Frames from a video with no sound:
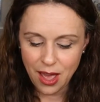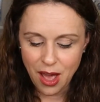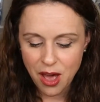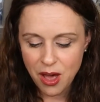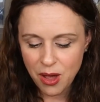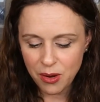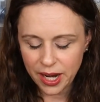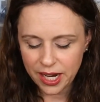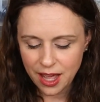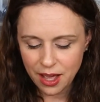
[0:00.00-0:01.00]
All
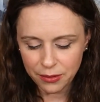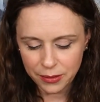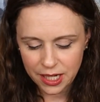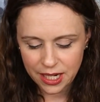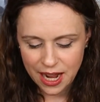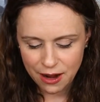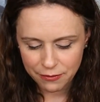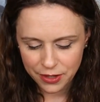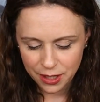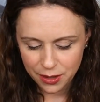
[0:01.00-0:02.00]
right, I'll read it now
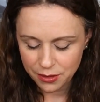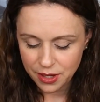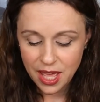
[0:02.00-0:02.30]
for you.